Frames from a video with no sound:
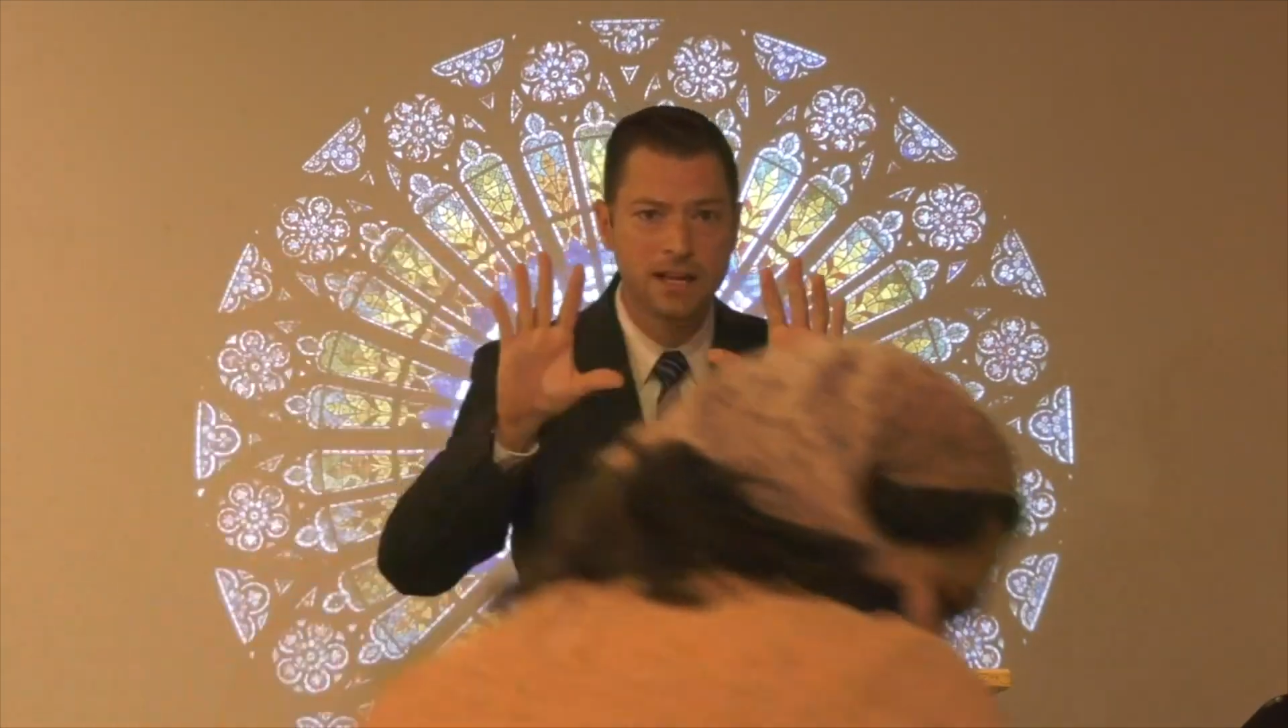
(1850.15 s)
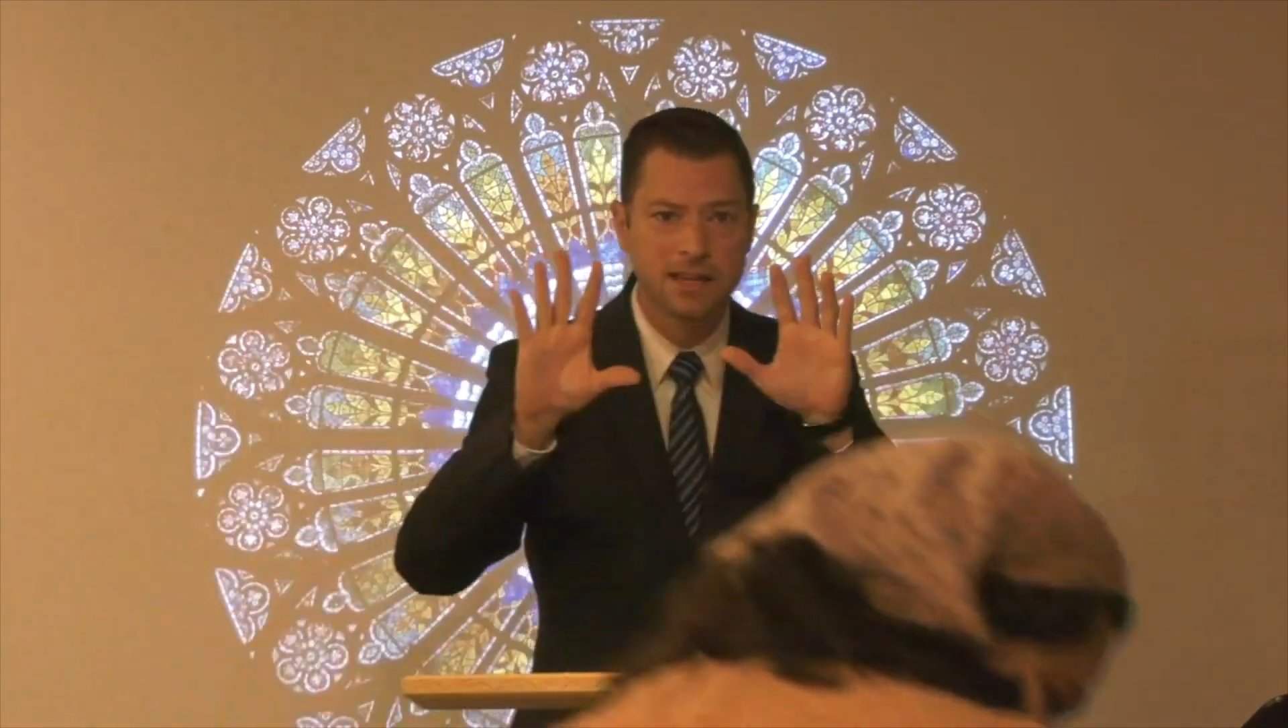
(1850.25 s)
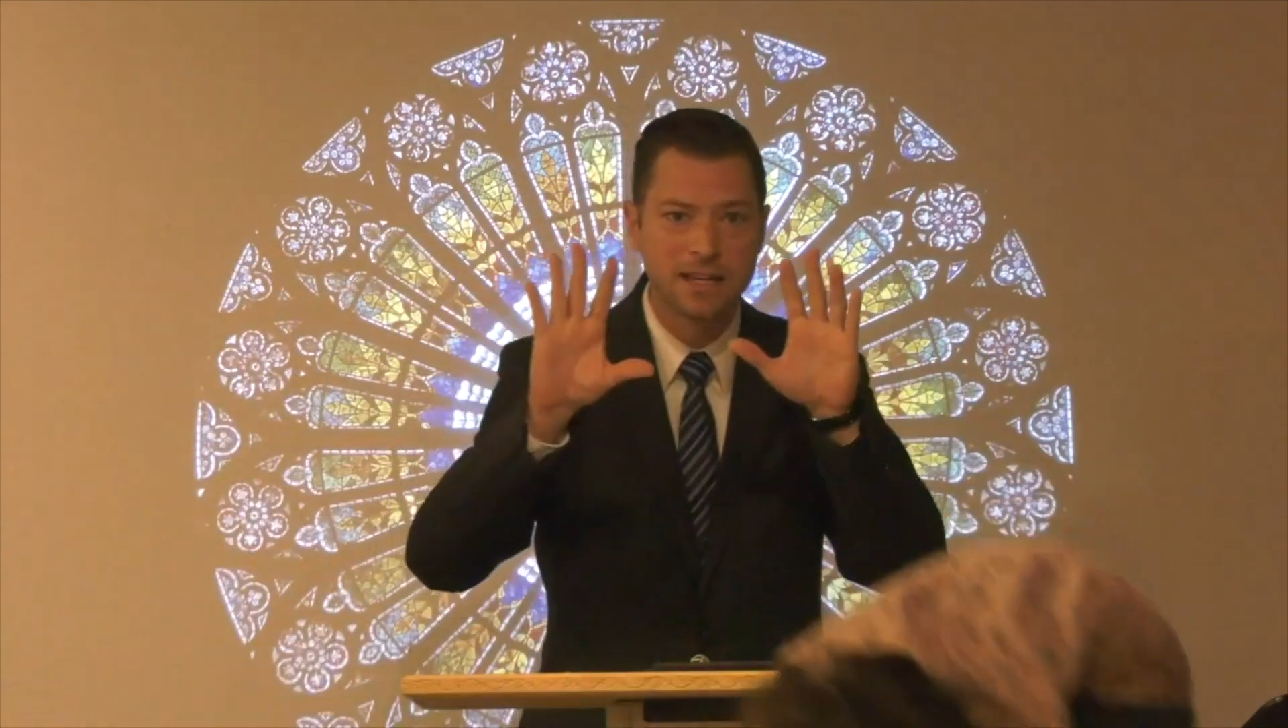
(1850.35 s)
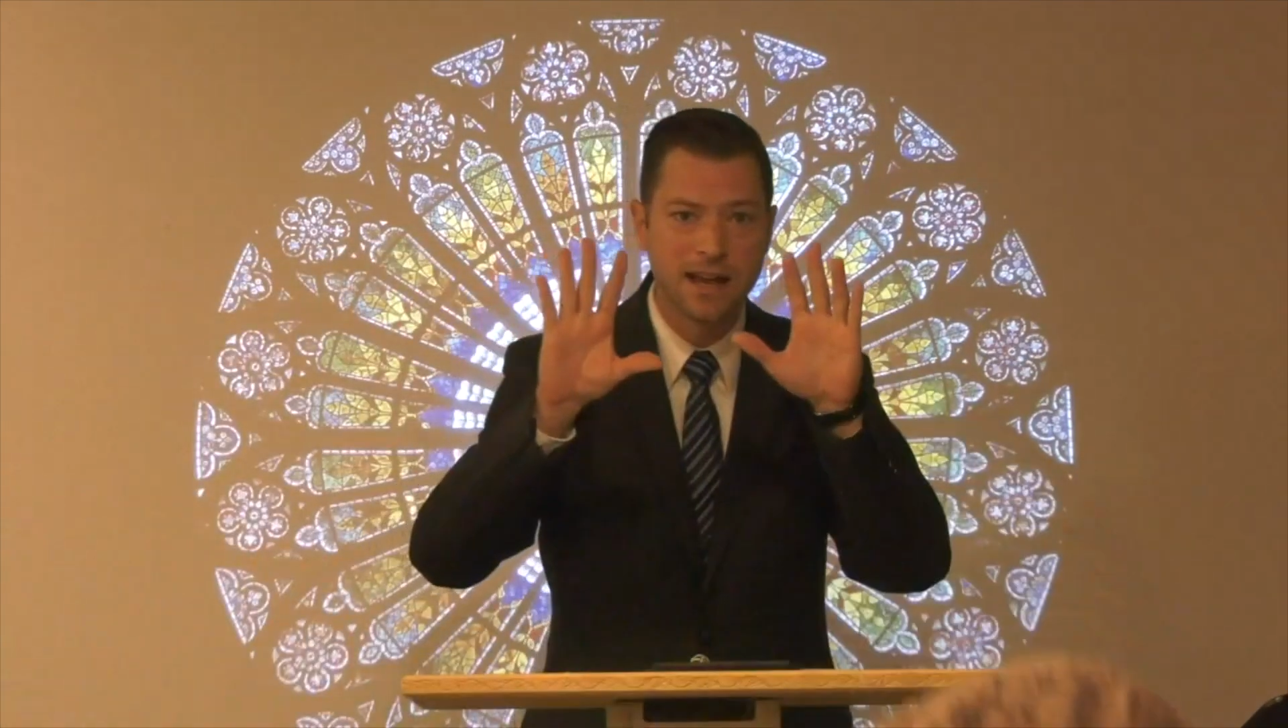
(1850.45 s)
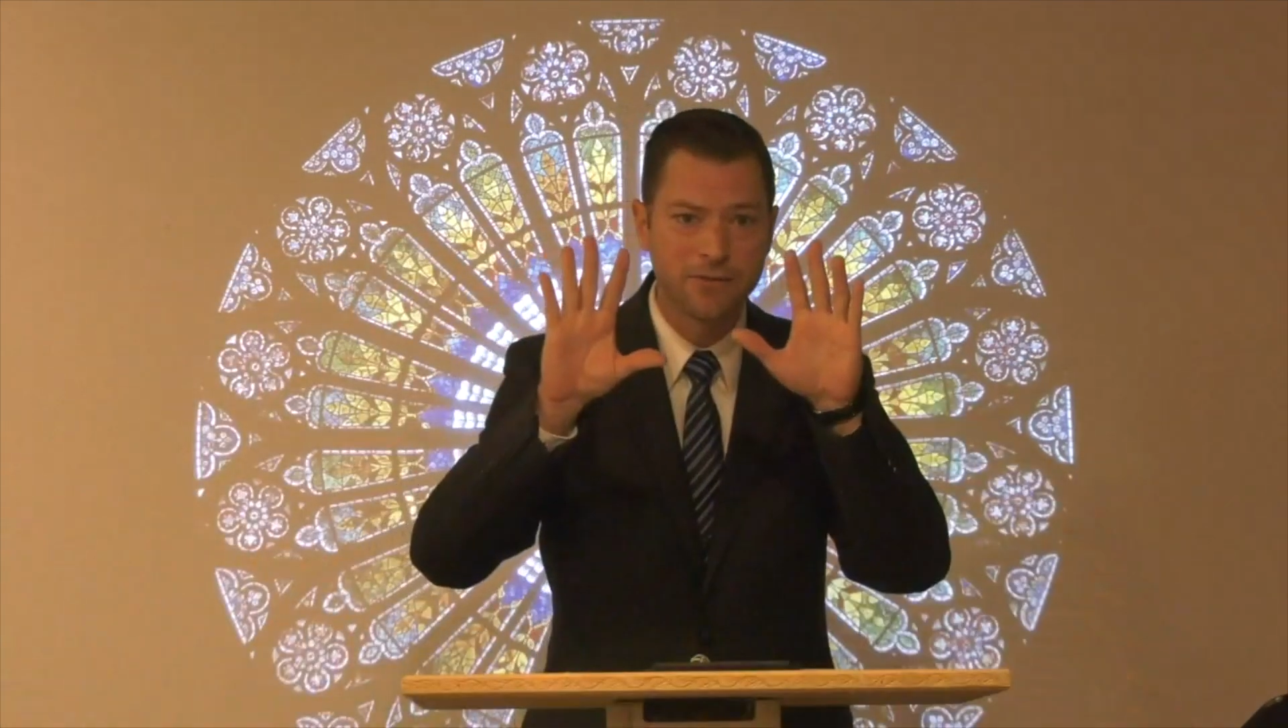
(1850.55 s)

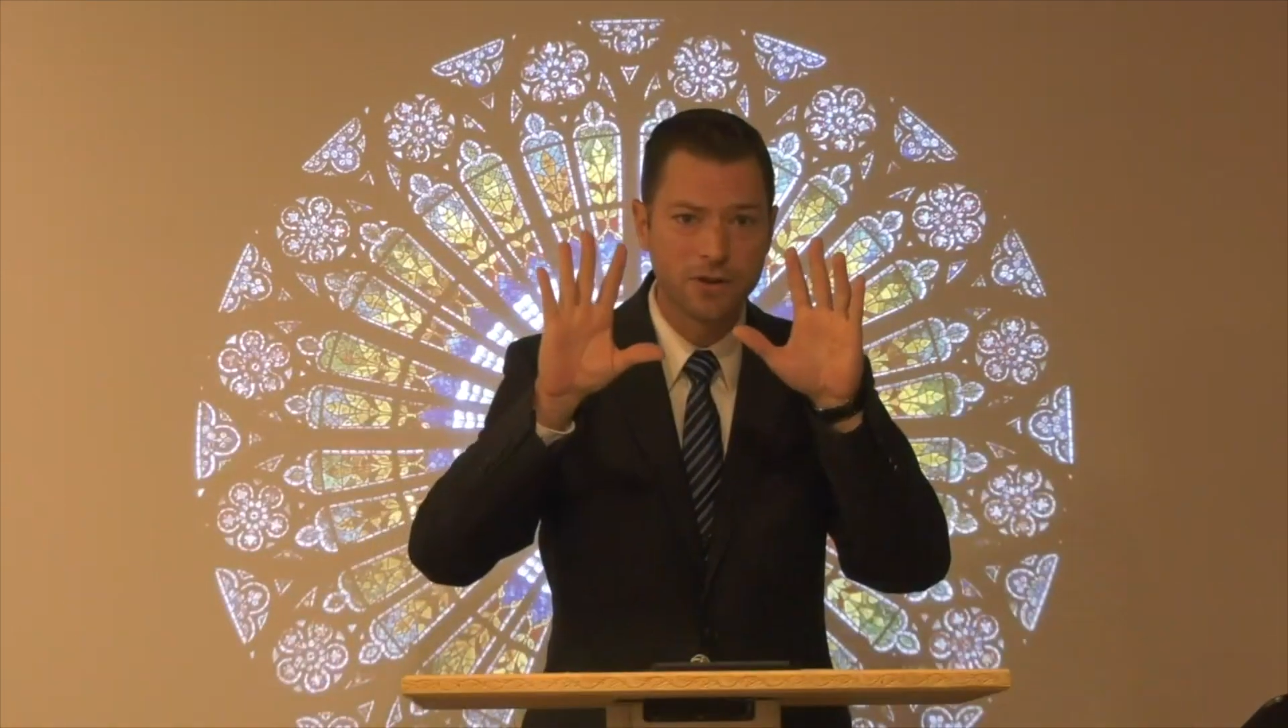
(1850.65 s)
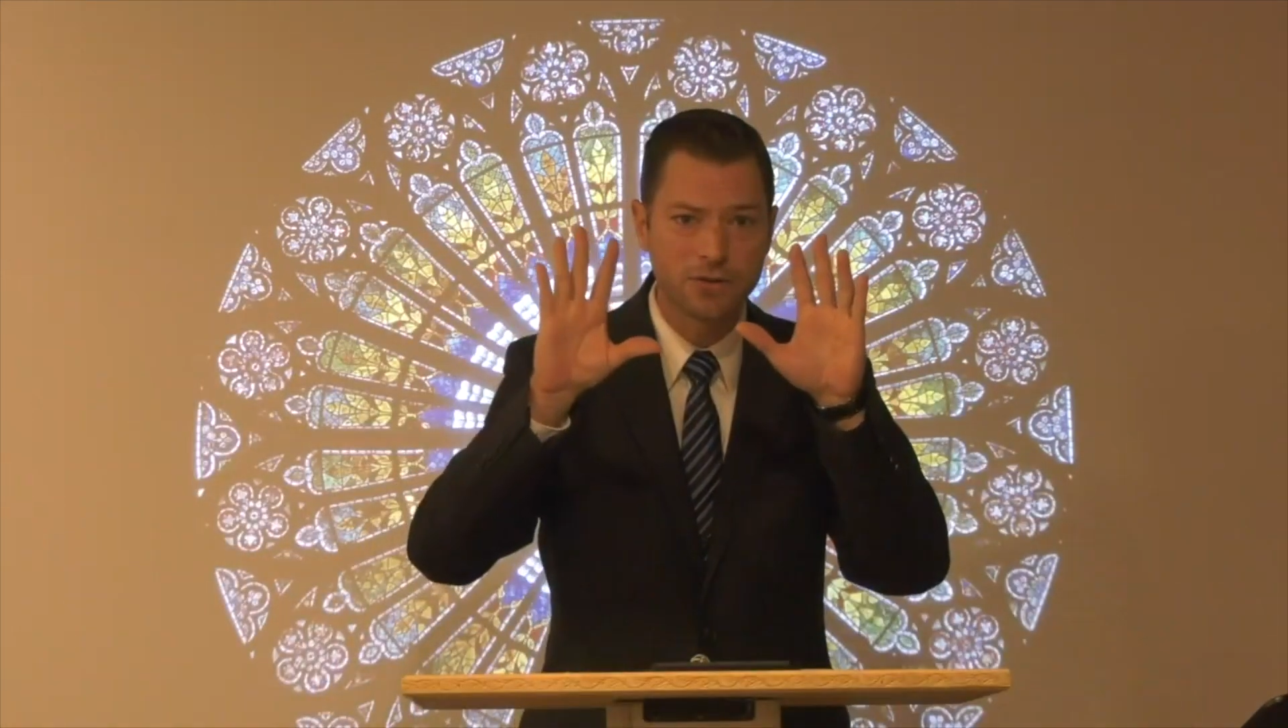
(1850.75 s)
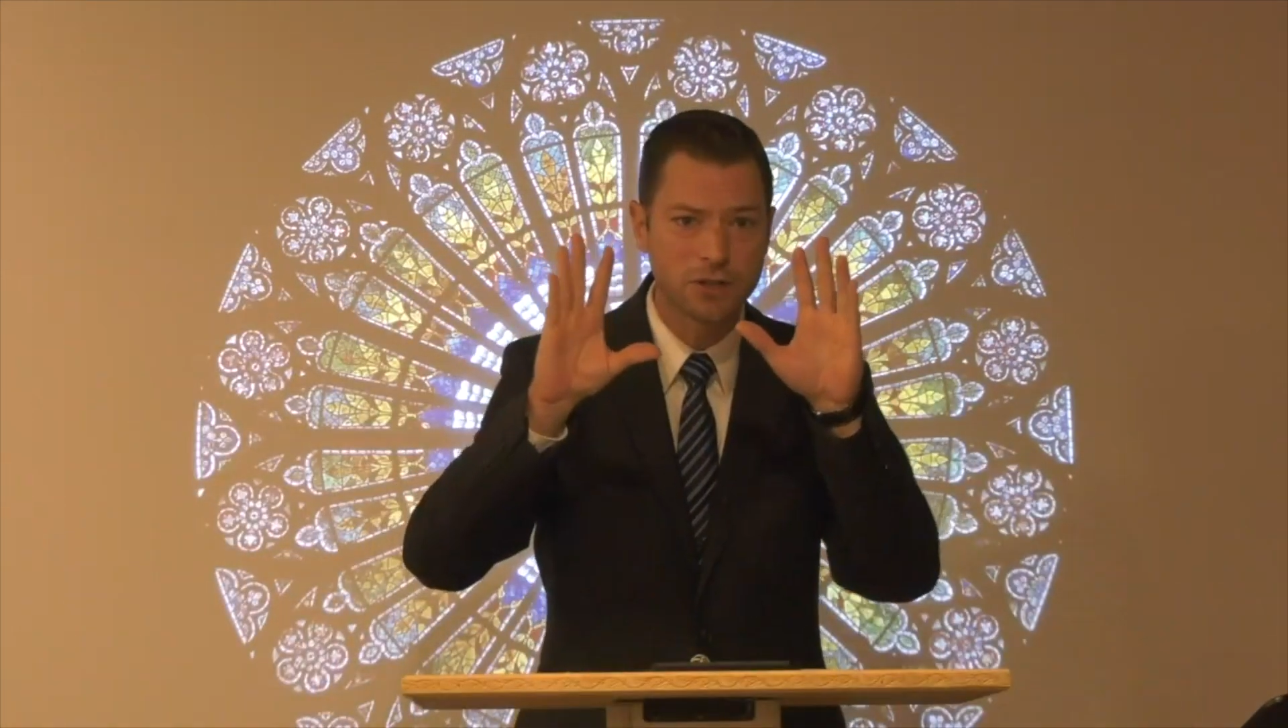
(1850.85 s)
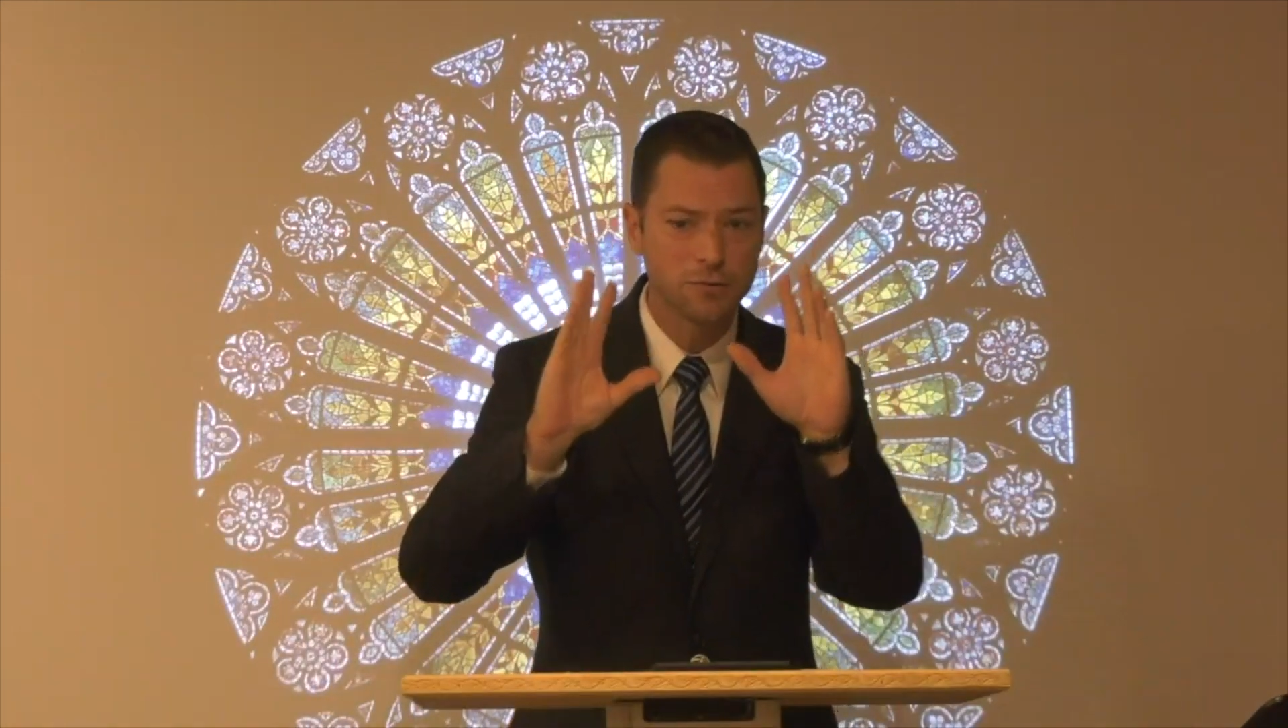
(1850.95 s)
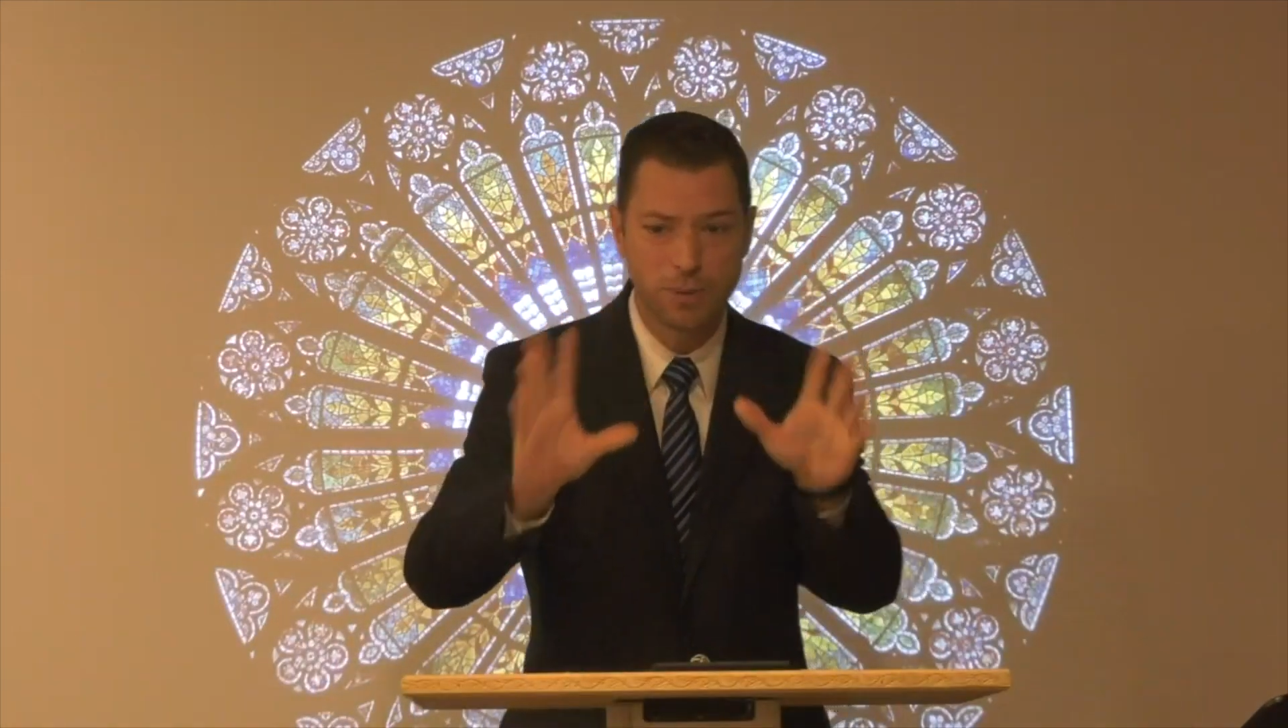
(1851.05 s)
they never know two